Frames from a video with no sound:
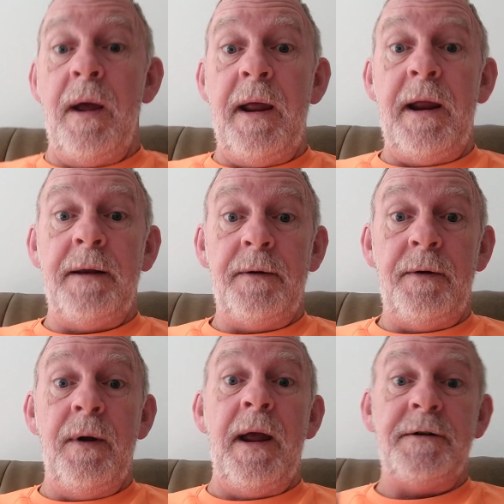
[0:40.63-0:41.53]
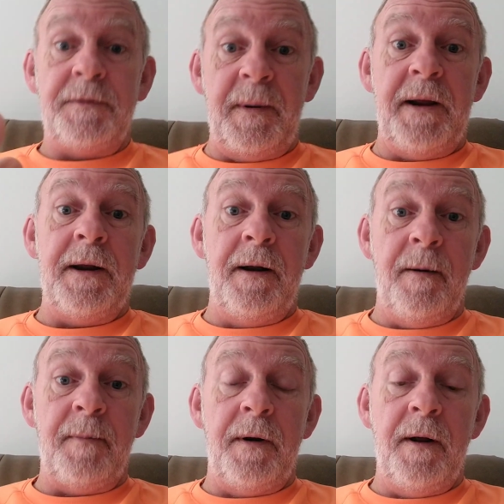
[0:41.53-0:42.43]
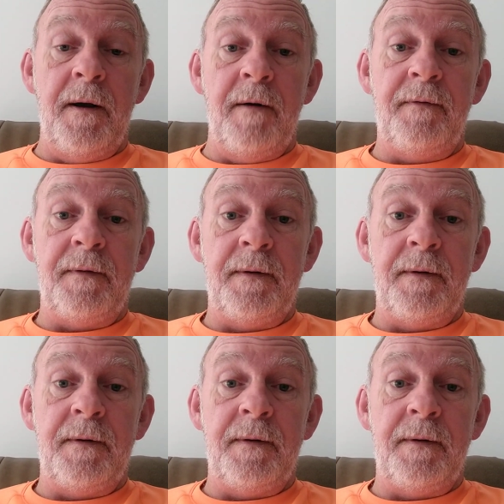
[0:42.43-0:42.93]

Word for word: ain't, you ain't speaking up enough.